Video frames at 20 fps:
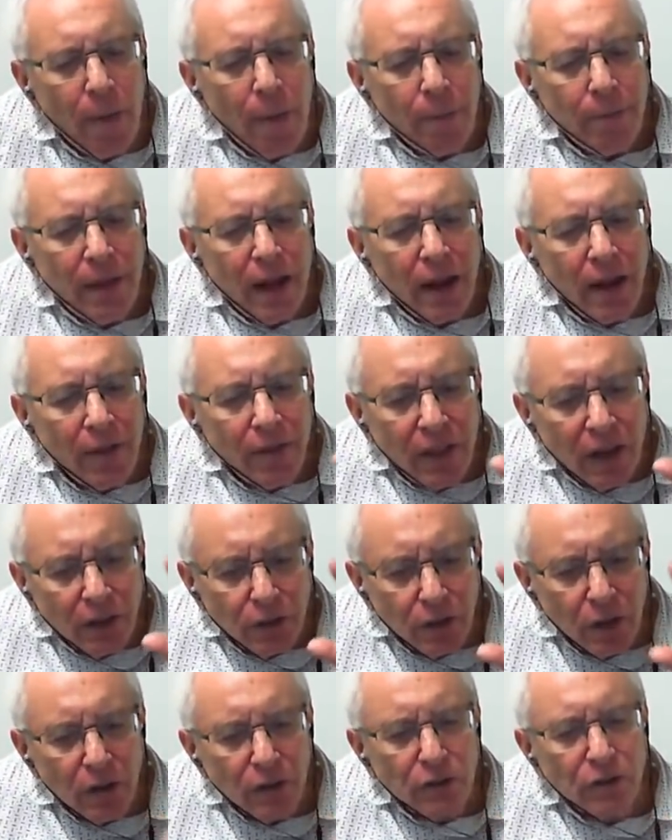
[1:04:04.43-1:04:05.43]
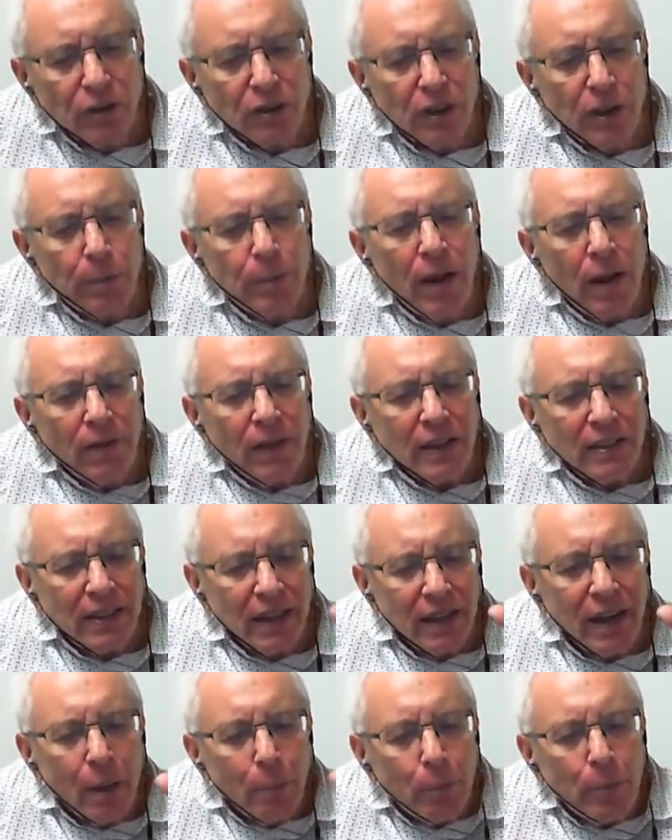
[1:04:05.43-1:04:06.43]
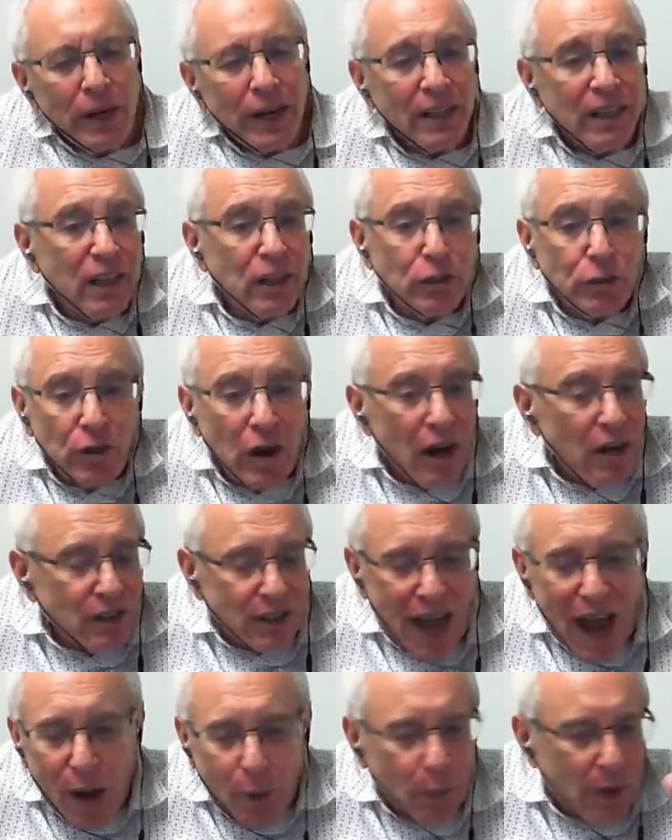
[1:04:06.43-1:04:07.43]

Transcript: that drugs could keep, they said, bring these drugs out,